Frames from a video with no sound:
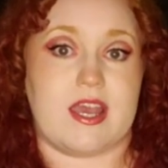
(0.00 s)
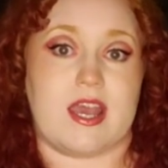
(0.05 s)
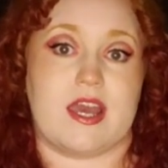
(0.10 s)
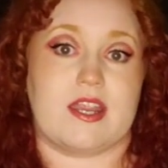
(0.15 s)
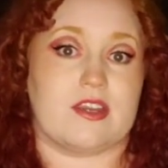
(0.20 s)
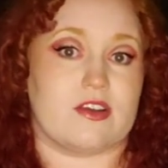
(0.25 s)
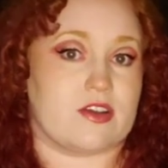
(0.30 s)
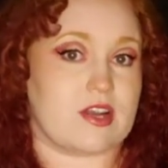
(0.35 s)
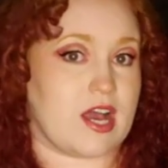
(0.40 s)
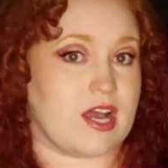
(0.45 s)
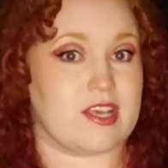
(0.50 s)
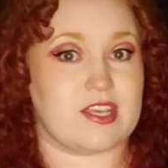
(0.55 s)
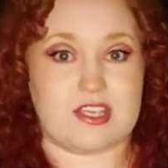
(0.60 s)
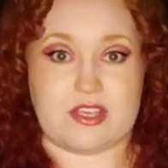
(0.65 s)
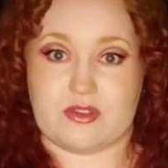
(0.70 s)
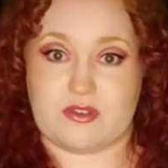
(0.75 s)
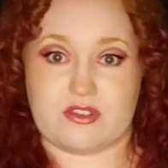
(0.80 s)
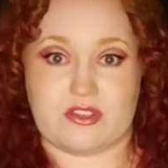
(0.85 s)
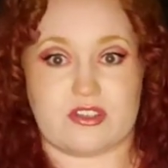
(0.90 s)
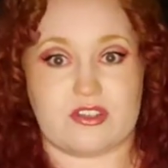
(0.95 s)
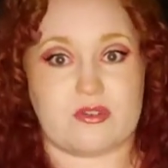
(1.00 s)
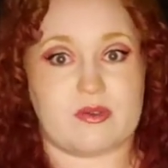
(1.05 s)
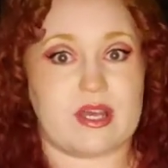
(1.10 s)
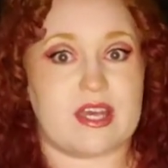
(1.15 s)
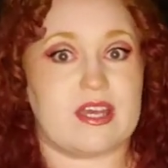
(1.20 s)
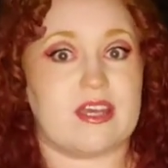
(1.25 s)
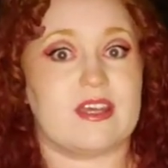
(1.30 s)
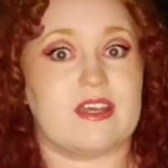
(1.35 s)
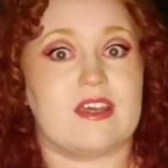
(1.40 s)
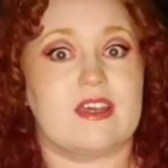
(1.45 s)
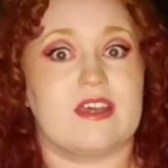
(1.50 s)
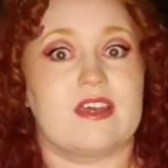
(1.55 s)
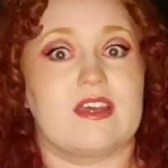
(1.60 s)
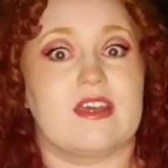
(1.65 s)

and you're not used to it.